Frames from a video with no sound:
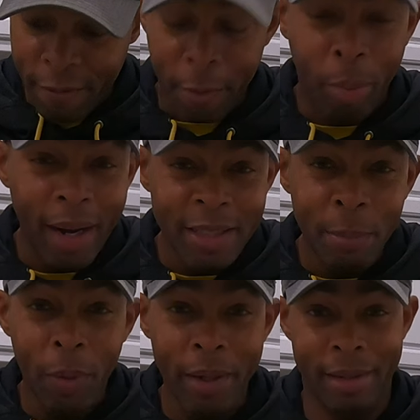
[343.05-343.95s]
the price
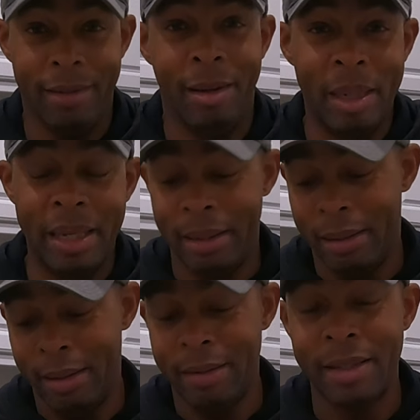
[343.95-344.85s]
point, I mean,
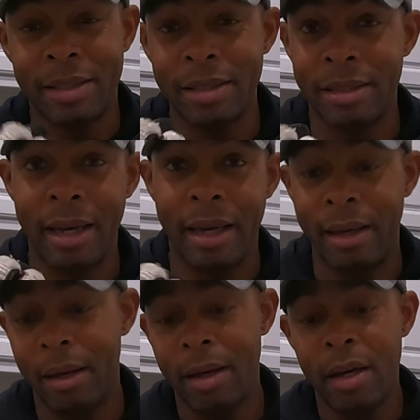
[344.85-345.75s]
this is
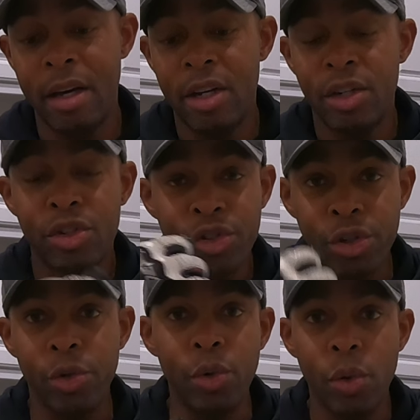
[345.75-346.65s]
a
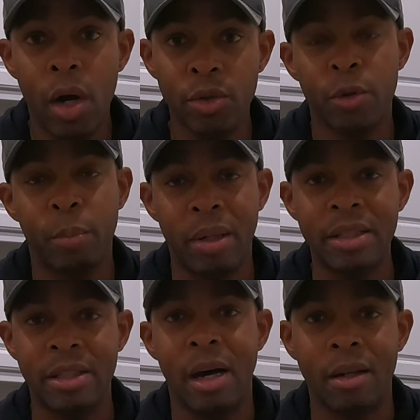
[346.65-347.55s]

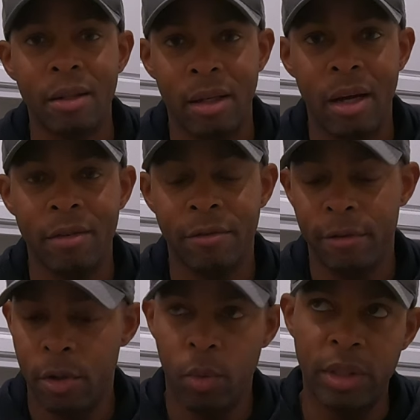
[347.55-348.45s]
$200+ glove,
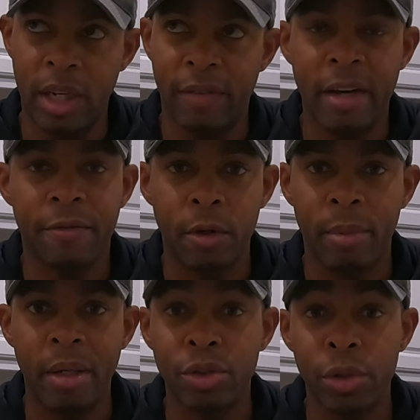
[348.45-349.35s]
which I've had for
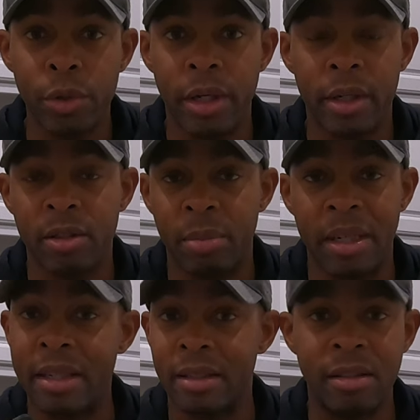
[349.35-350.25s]
about 2 years, but
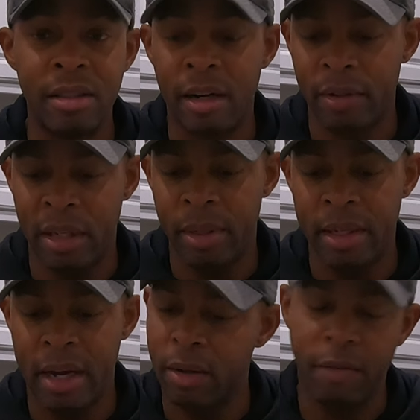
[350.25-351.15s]
it has never let me
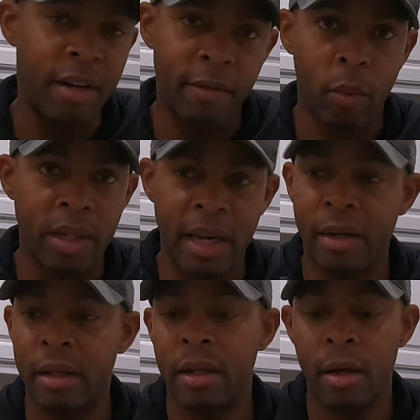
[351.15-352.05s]
down. I've never went
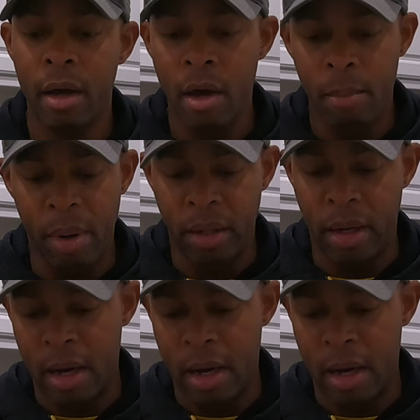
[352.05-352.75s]
down in it, but